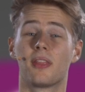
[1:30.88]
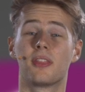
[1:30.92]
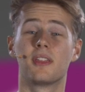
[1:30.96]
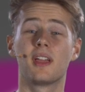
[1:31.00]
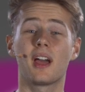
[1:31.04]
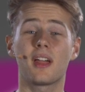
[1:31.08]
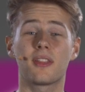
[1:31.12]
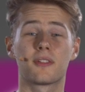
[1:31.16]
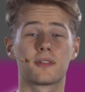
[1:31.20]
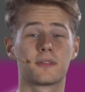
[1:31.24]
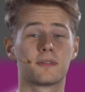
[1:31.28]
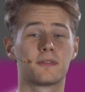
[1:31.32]
The
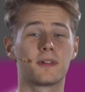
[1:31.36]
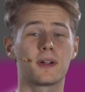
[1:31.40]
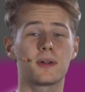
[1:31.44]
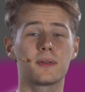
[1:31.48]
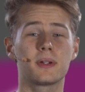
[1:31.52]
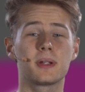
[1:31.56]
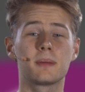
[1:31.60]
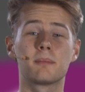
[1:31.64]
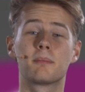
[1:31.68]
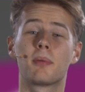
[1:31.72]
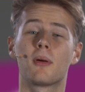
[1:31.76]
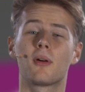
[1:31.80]
other
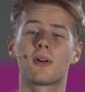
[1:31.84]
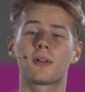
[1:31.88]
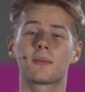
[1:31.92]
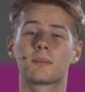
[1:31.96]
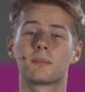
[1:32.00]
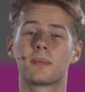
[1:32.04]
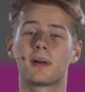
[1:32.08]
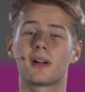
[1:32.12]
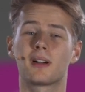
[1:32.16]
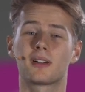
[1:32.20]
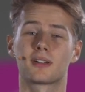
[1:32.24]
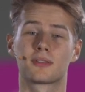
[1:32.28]
very
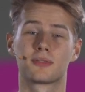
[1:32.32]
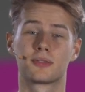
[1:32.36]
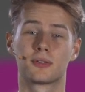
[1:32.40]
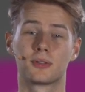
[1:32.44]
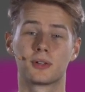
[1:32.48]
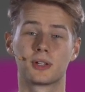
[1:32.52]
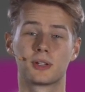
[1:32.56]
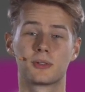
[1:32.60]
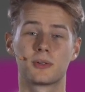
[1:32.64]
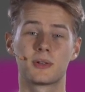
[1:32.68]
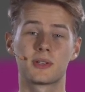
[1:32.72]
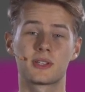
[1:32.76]
important part for
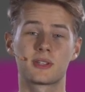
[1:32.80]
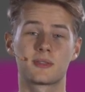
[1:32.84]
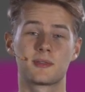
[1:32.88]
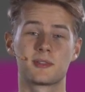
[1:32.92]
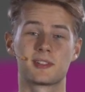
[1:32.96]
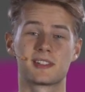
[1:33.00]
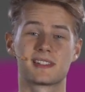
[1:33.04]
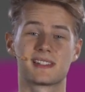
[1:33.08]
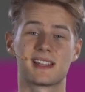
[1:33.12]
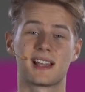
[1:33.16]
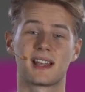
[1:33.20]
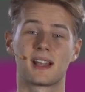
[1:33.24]
your green
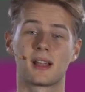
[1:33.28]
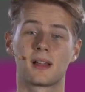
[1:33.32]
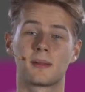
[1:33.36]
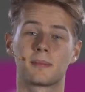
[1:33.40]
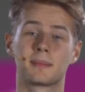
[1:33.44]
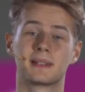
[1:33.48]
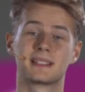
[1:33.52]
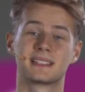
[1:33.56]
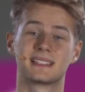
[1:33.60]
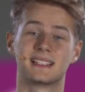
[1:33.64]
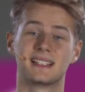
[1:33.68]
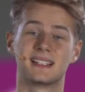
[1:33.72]
screen
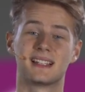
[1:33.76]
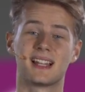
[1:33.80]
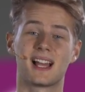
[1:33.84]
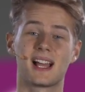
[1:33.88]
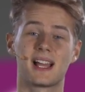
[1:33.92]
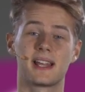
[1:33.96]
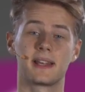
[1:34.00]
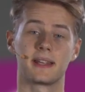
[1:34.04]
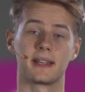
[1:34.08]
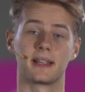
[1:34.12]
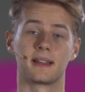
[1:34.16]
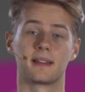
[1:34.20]
setup is the
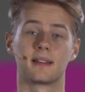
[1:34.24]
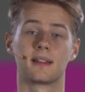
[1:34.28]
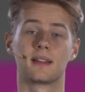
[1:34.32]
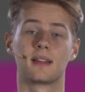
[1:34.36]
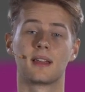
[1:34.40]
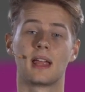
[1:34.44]
lighting.